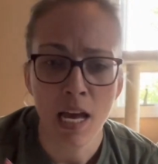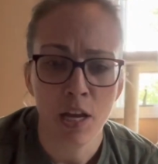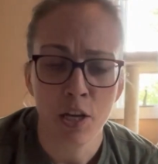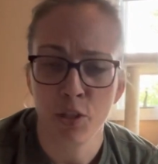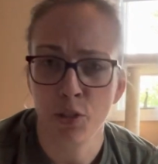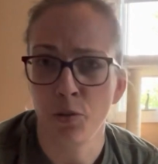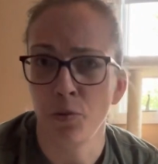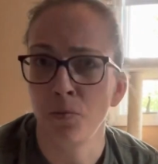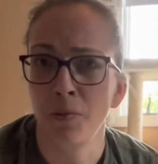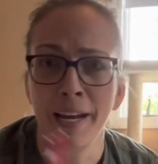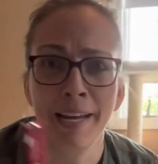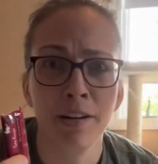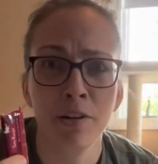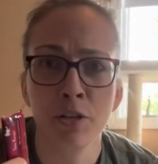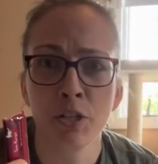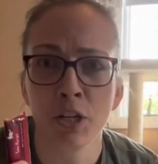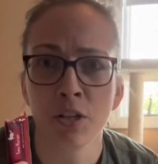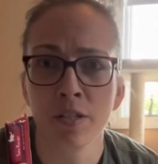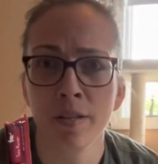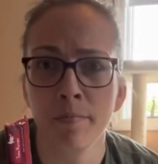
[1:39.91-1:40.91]

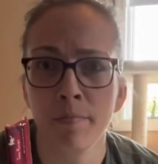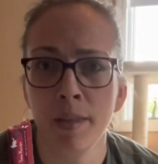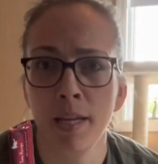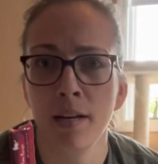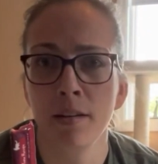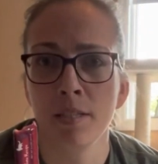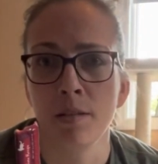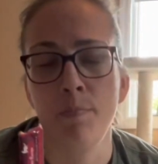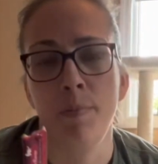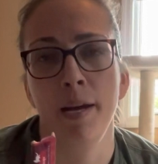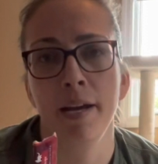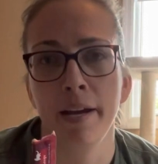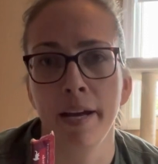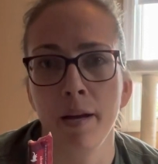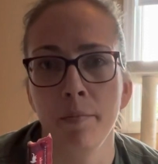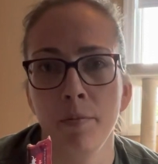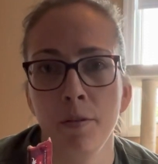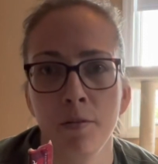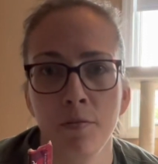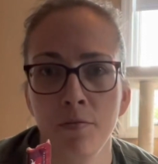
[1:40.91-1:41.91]
syringe or something to pick
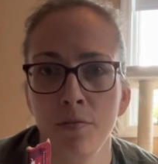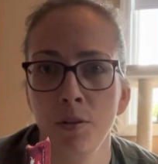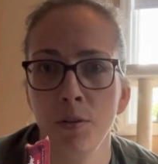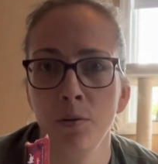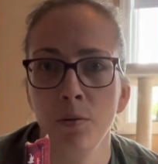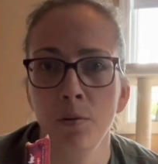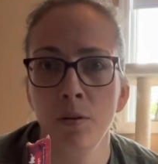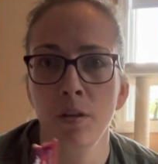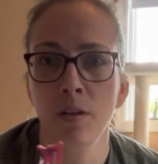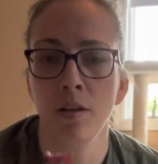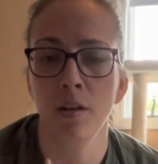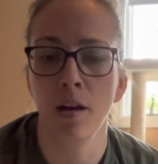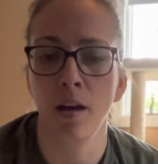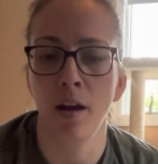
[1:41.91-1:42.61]
up the food,